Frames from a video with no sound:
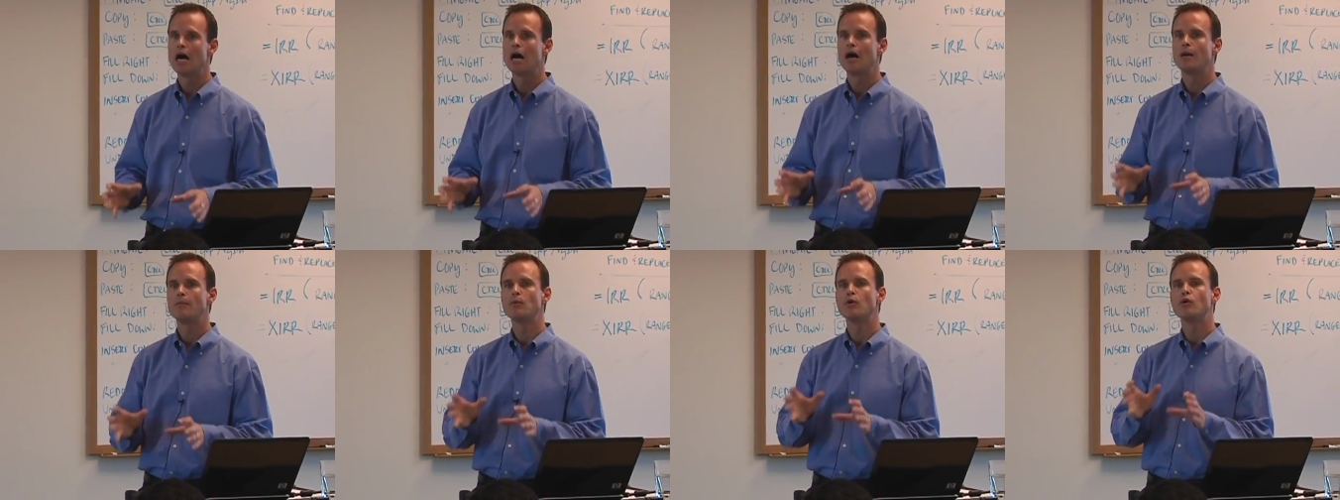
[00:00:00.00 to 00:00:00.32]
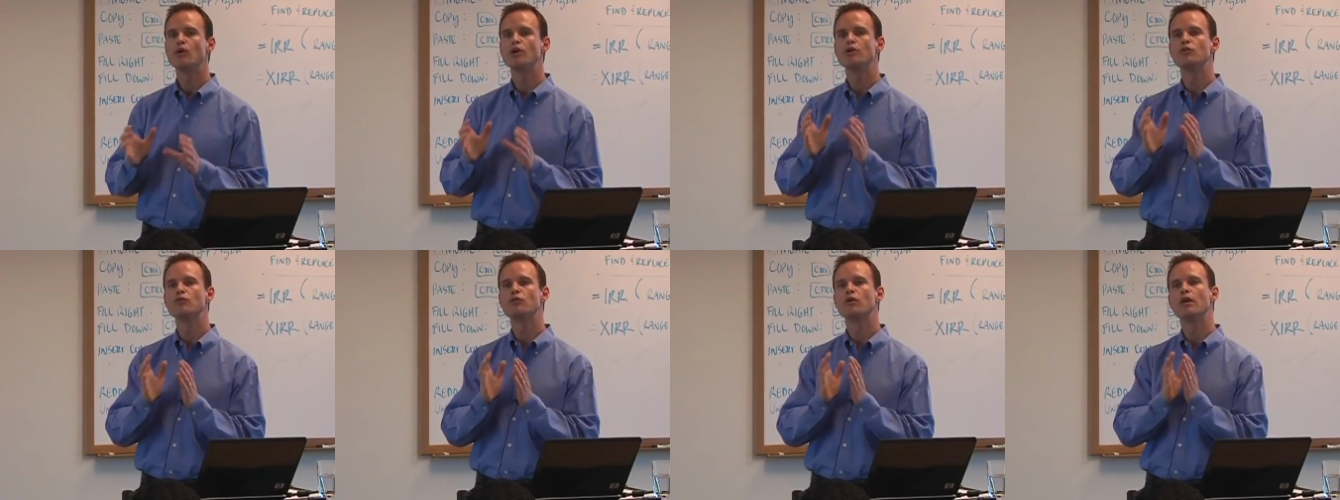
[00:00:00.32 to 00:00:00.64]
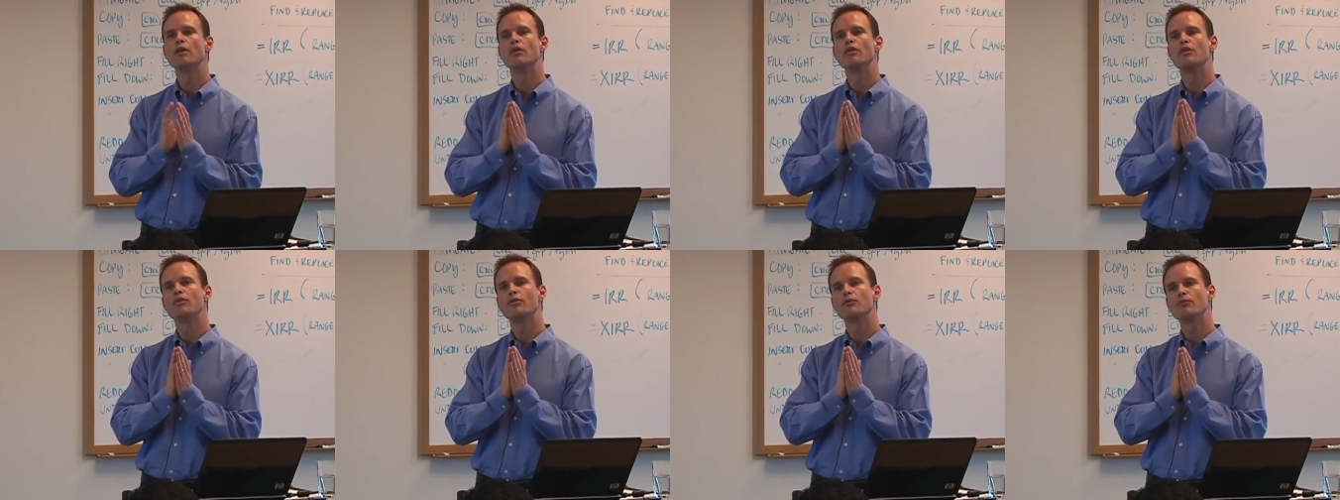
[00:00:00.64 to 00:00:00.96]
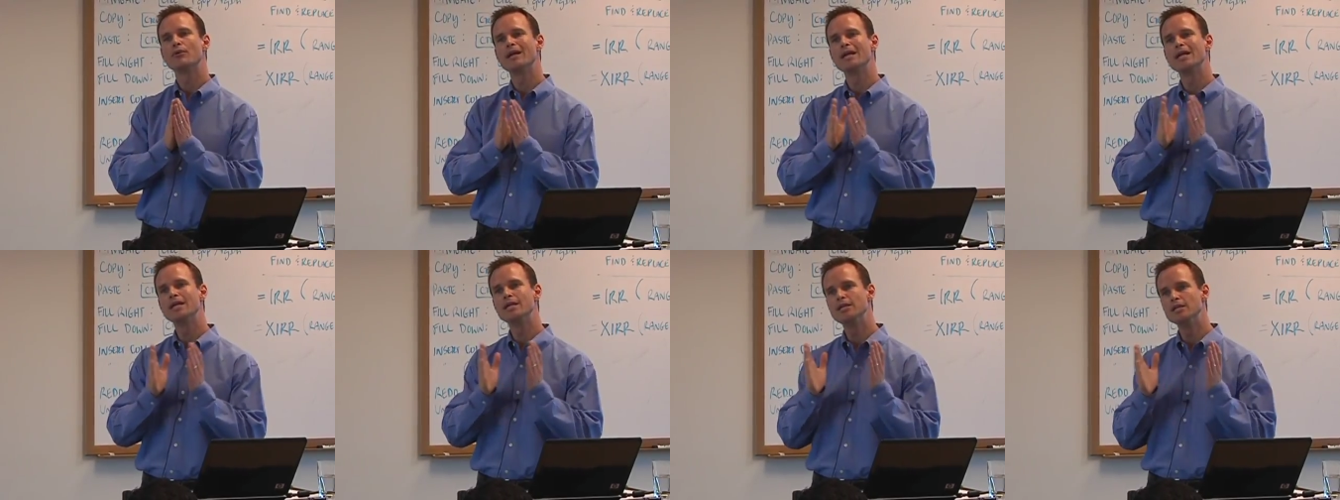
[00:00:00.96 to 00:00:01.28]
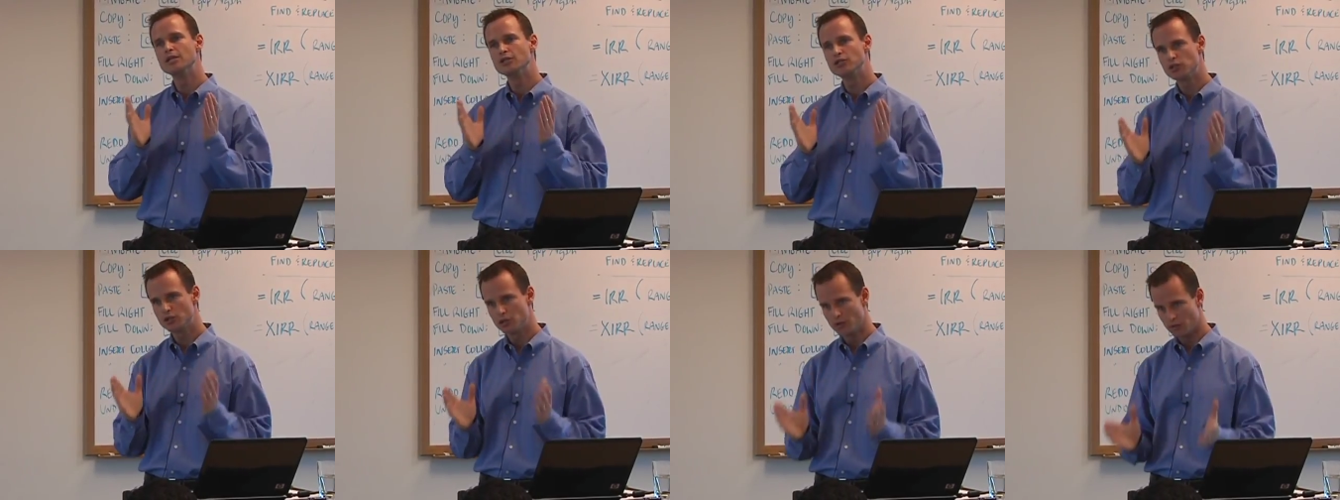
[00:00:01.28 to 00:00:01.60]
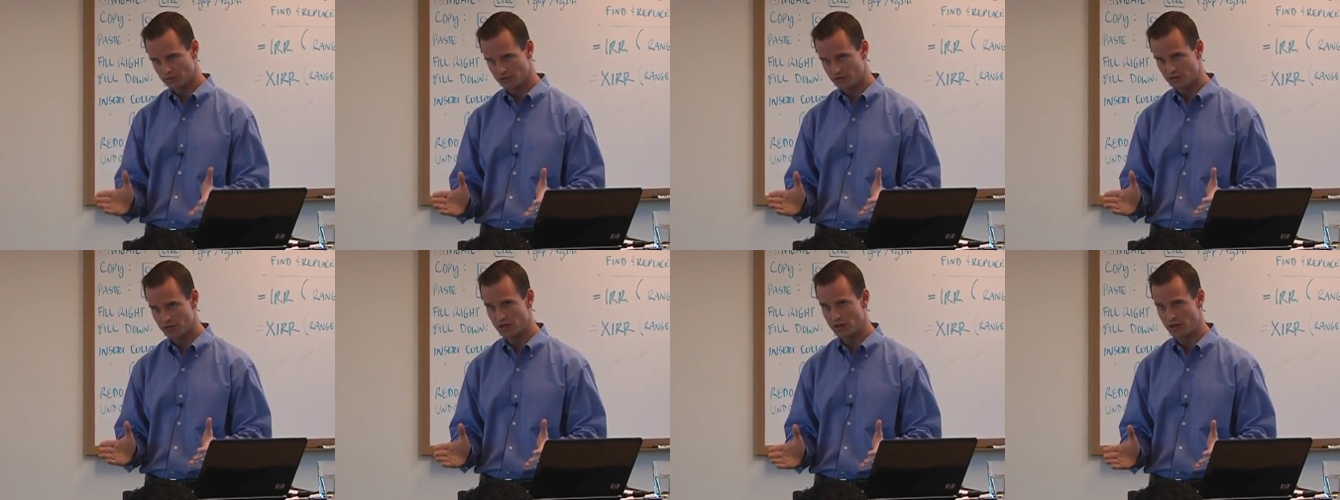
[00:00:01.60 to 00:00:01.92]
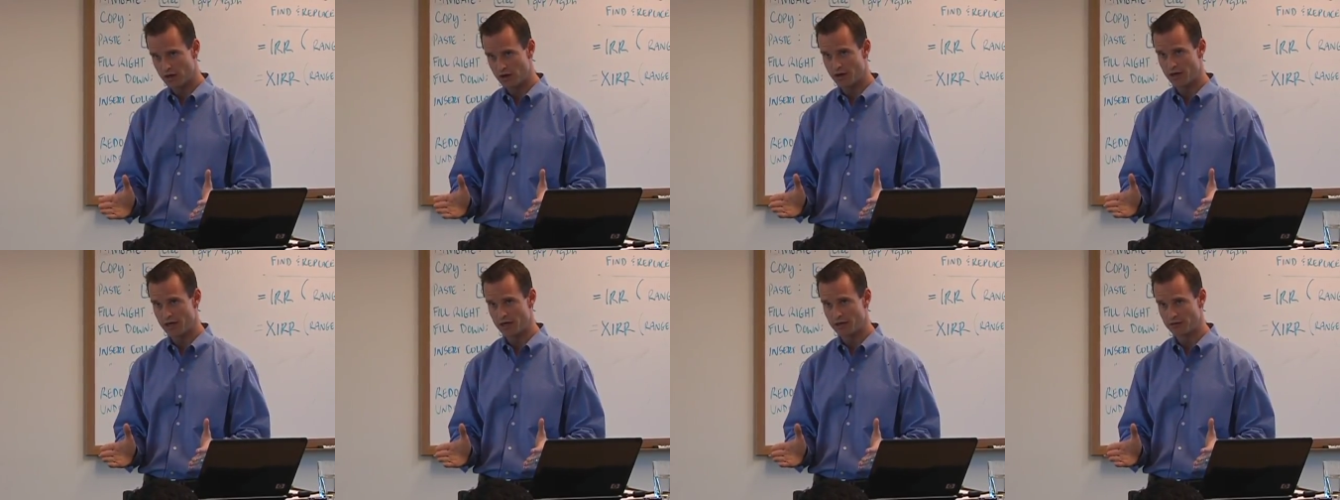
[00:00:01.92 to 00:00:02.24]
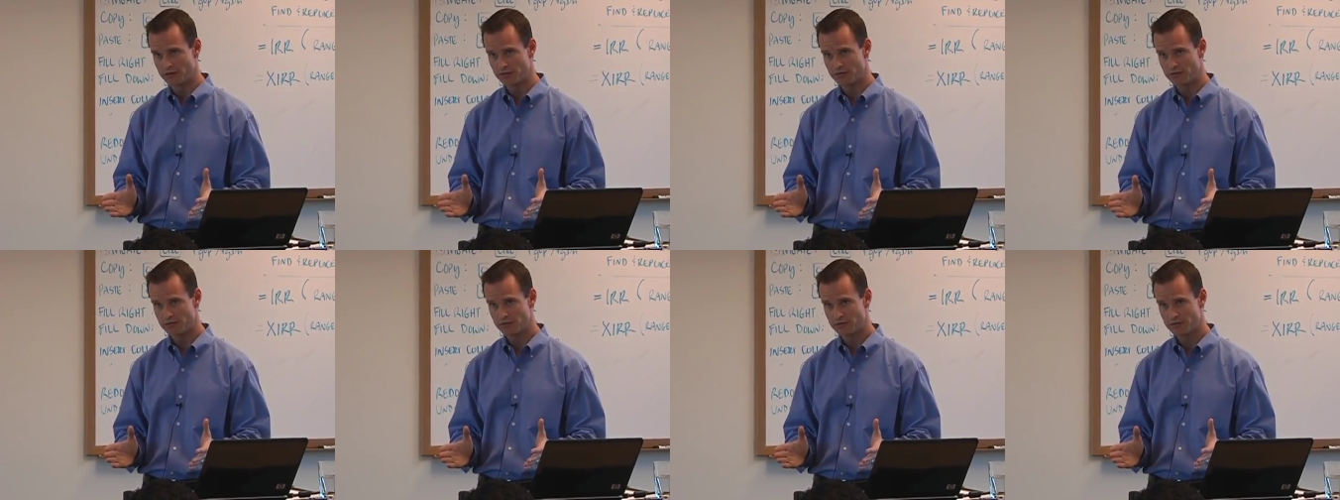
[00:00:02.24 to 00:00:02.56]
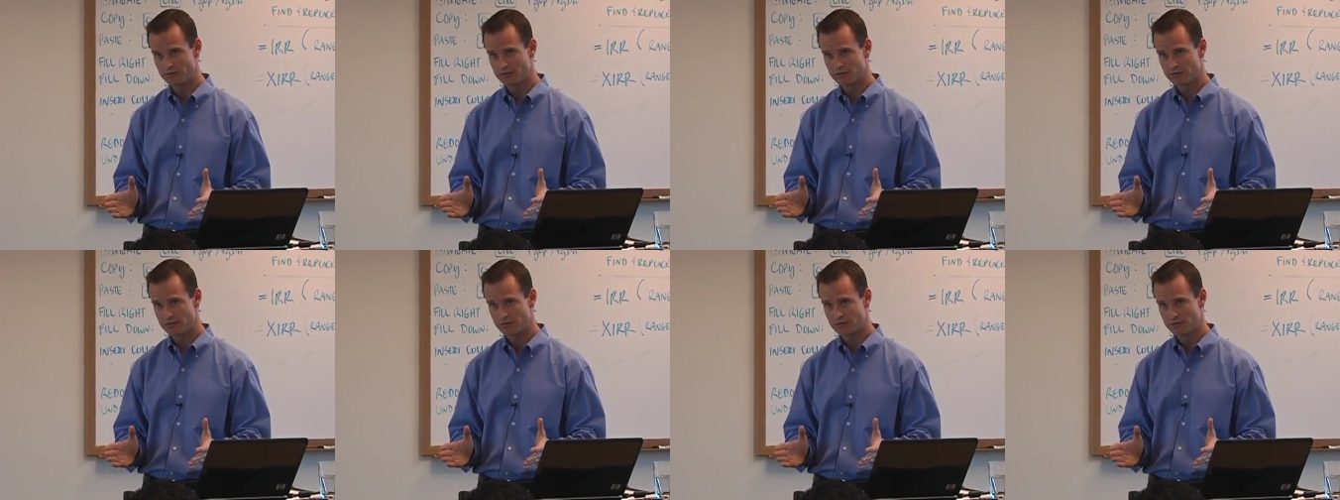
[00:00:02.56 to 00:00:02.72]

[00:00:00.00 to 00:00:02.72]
I'm going to run three additional scenarios